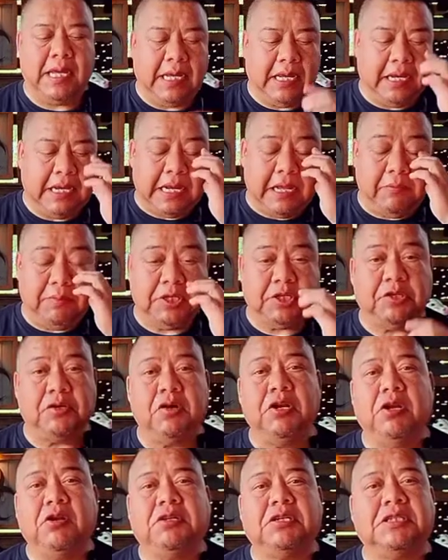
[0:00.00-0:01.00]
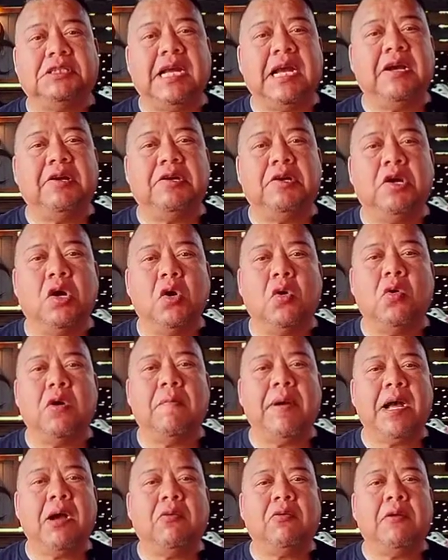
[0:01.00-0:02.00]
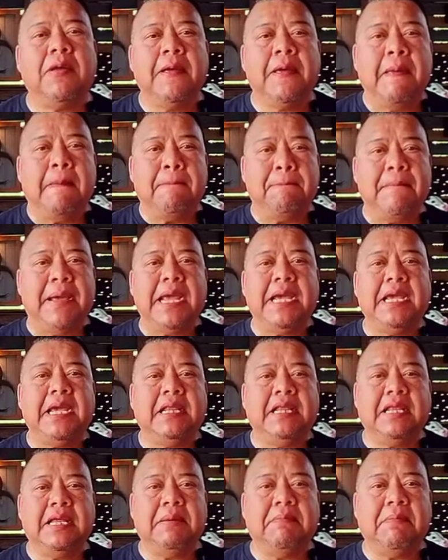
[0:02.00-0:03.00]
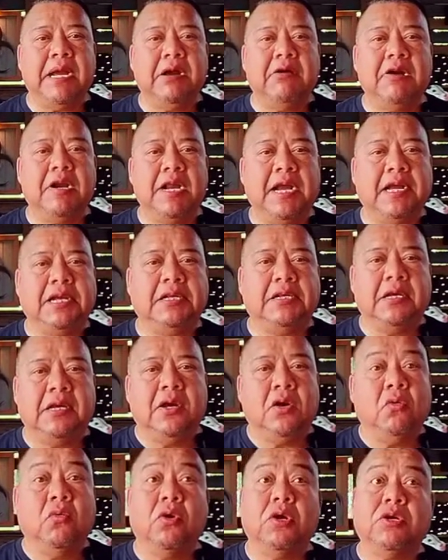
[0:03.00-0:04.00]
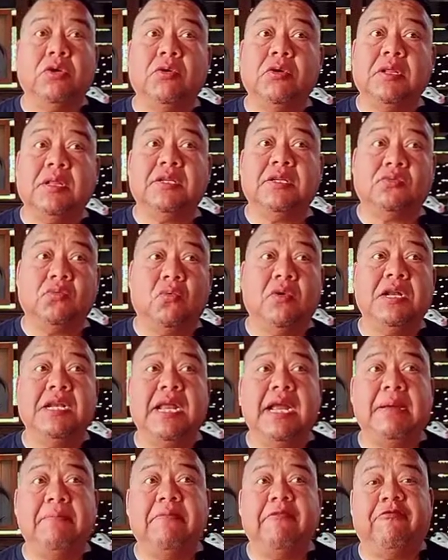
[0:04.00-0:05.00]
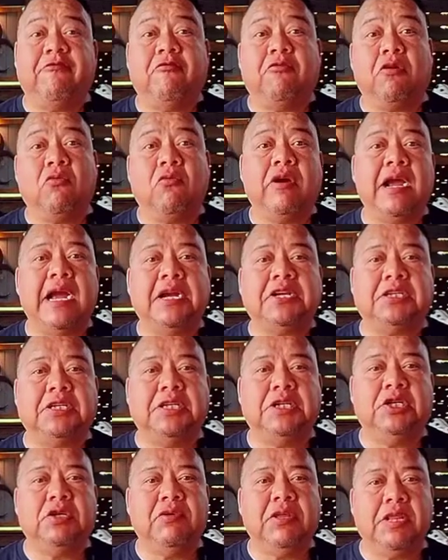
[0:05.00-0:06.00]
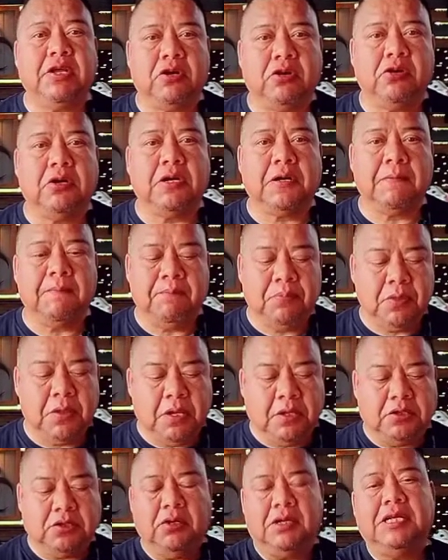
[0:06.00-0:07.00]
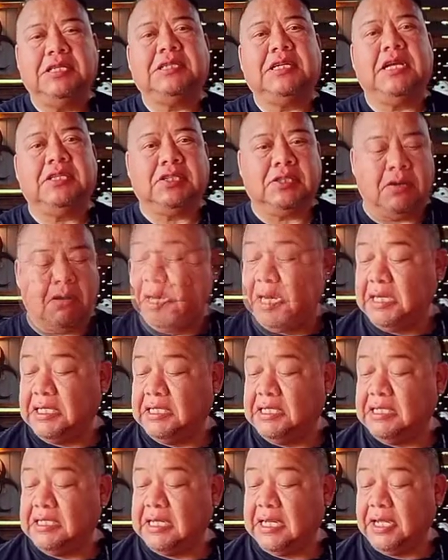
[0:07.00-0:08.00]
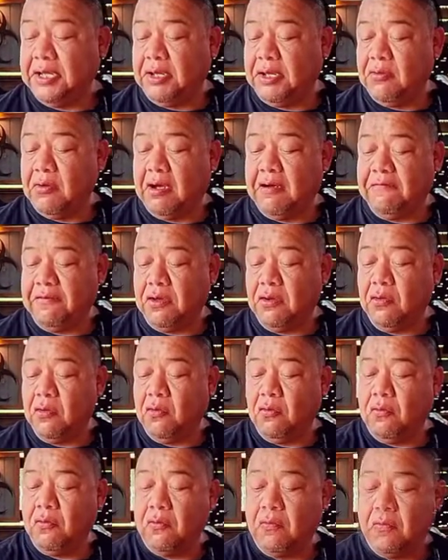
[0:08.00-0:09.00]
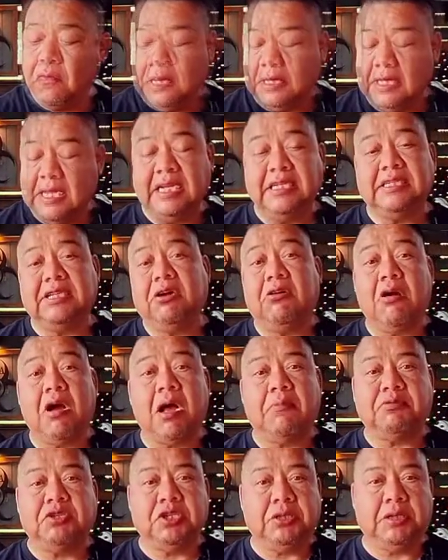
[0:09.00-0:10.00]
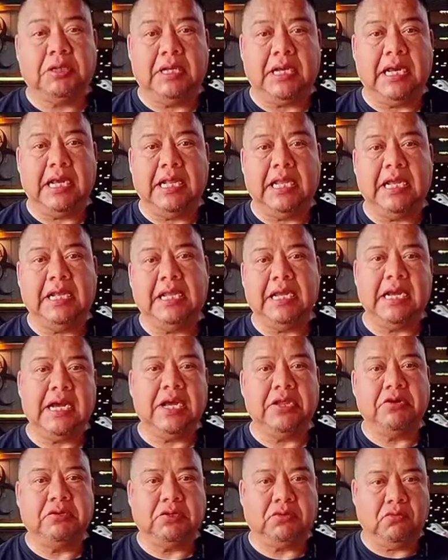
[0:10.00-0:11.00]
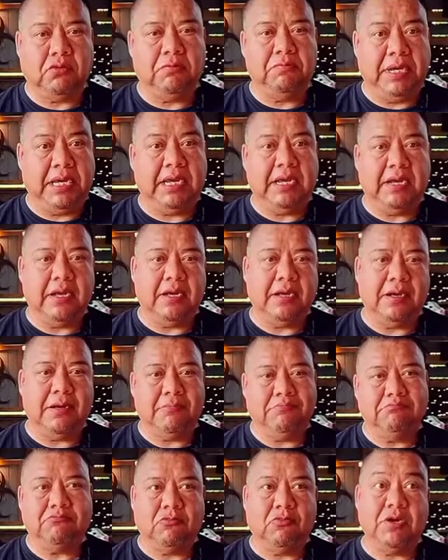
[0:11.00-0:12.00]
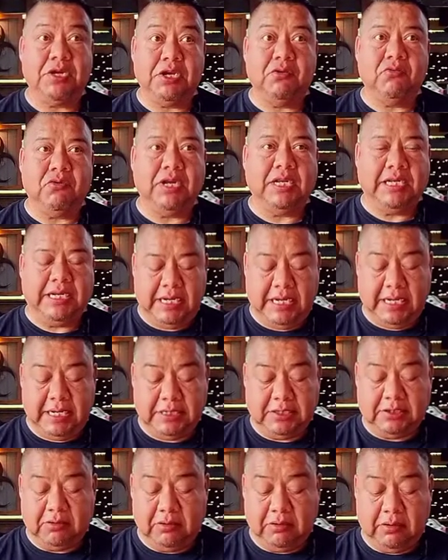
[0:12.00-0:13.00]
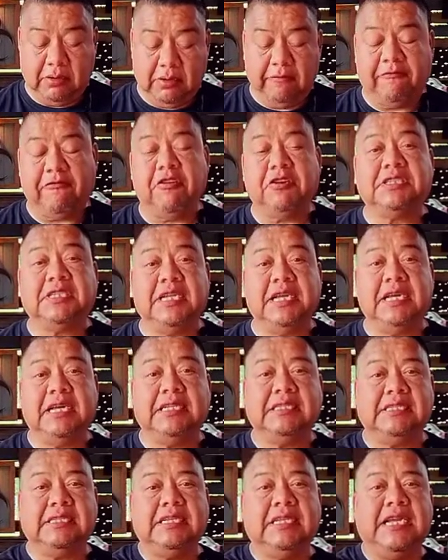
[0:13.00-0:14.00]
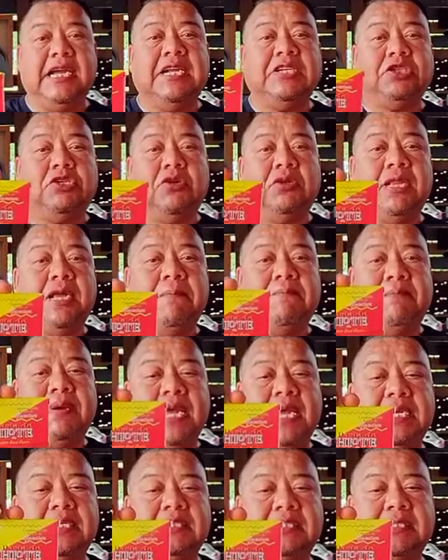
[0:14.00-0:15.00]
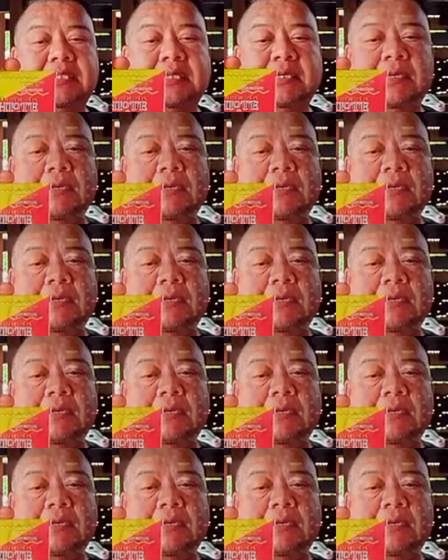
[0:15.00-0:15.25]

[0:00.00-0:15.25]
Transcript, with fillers: and I'll be showing you just how to go about making the marinade. We're doing this one day before we're actually doing the cook. So let's get started. I'm going to tell you a few things that are optional, and then the others will be uh, what you really need. So the first thing is the anchote paste. We're